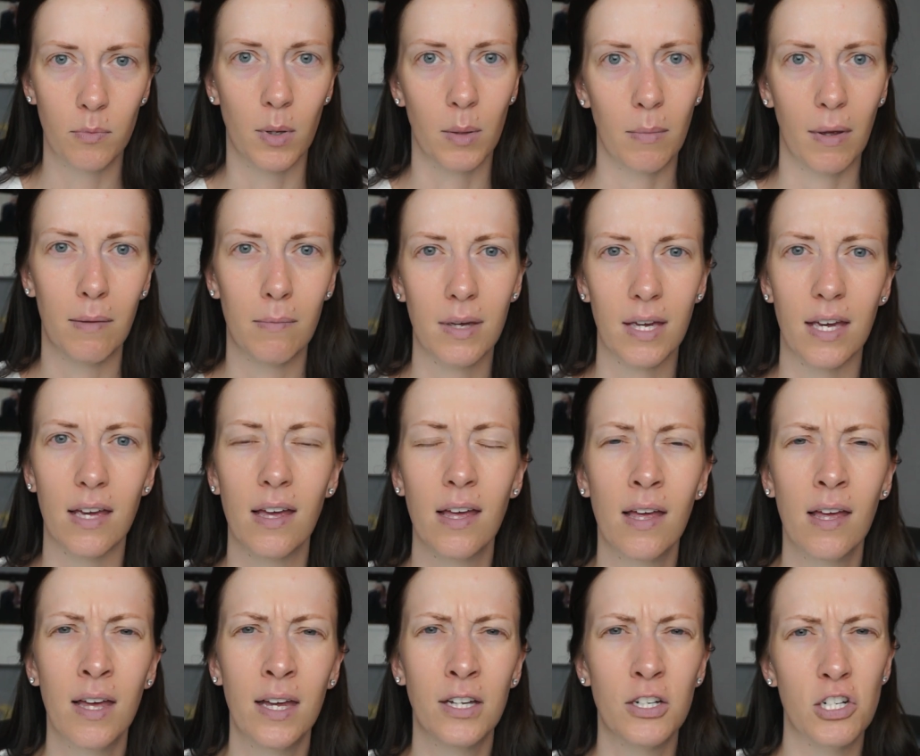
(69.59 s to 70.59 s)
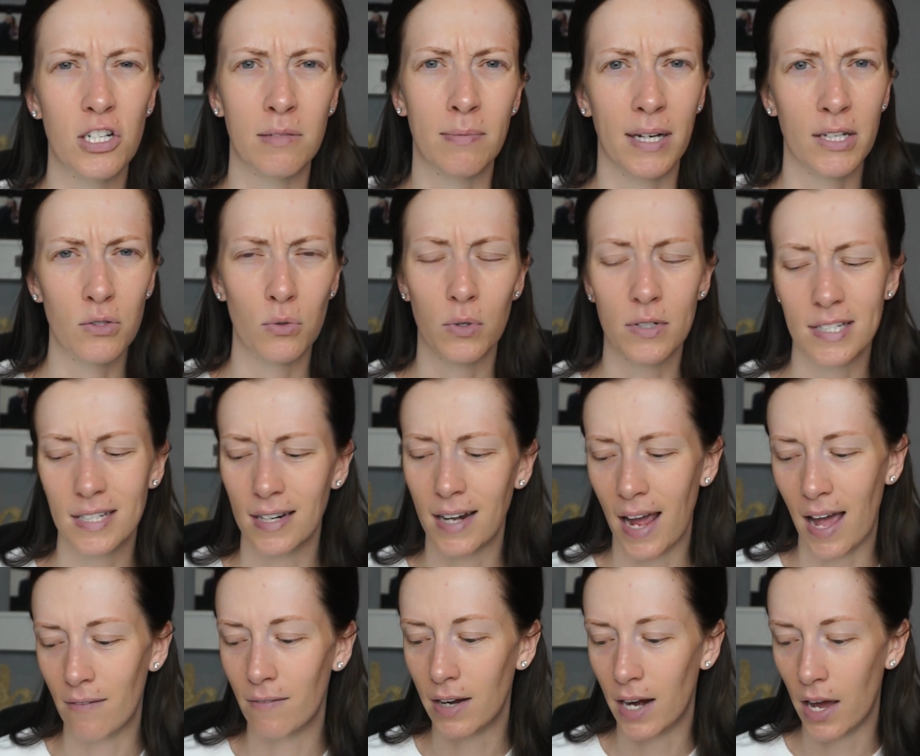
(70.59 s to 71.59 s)
but maybe just my stores didn't
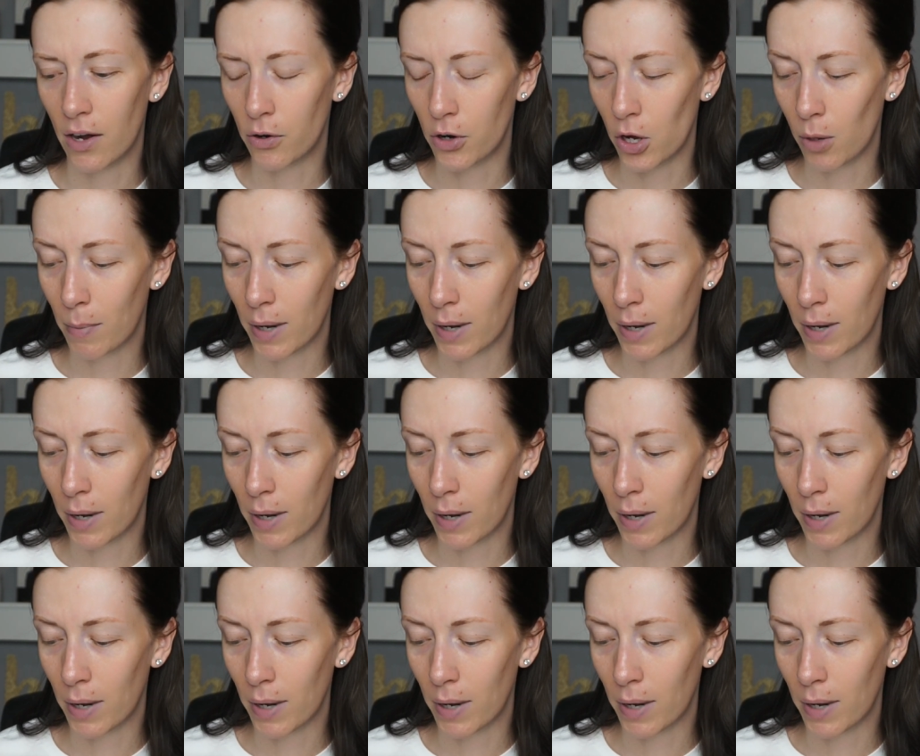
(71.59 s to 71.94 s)
have it, I don't know.